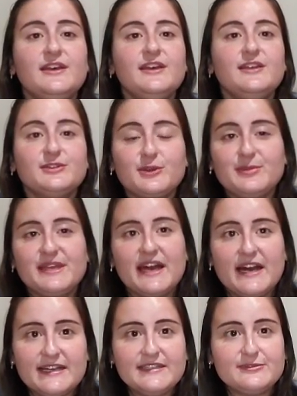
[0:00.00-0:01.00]
So
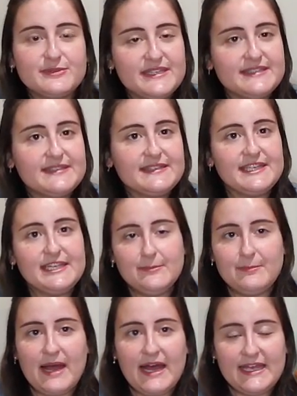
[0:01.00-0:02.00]
because recently
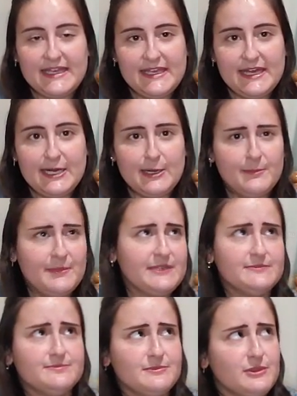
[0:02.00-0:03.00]
my
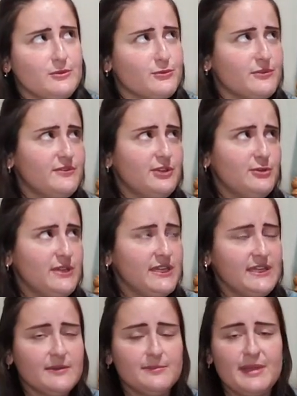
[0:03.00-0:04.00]

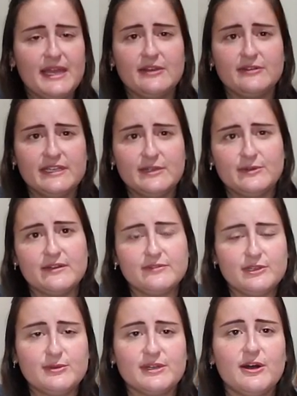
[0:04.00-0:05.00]
reviewing, comparing, whatever
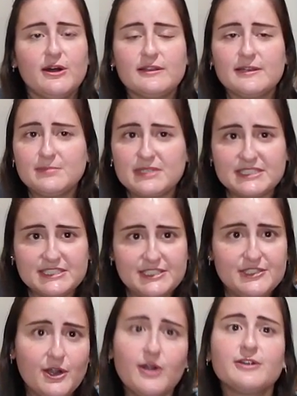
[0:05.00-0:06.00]
you want to call it, plushy
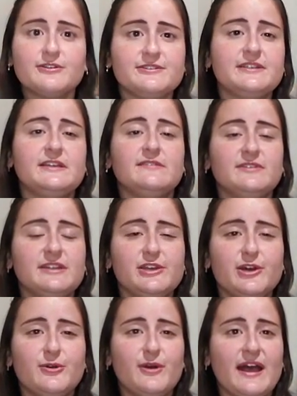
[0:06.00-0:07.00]
yarn
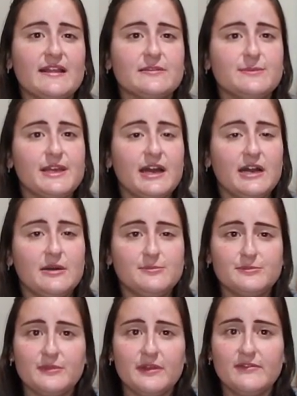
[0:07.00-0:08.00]
video has
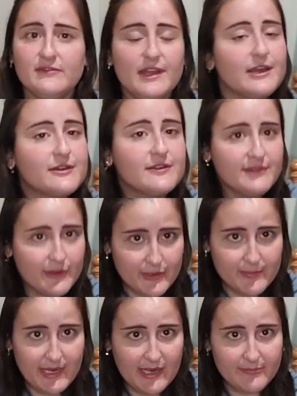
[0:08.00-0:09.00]
become very, very
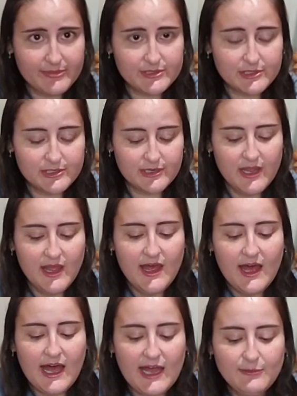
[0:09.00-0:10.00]
popular,
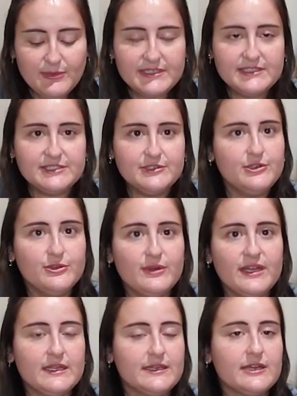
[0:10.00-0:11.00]
I wanted to do
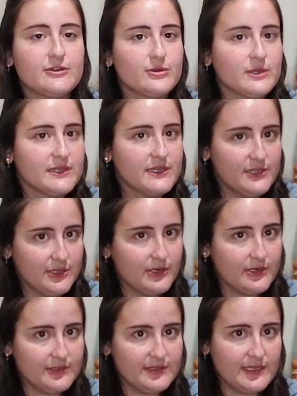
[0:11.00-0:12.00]
an acrylic
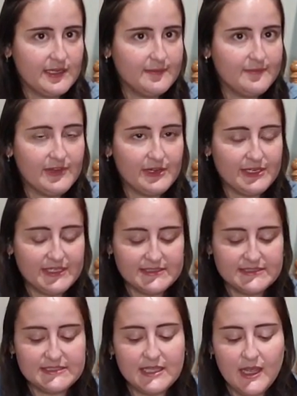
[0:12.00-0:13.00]
yarn
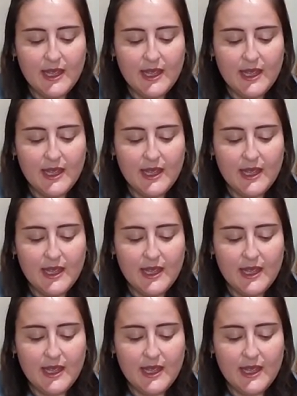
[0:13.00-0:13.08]
variant.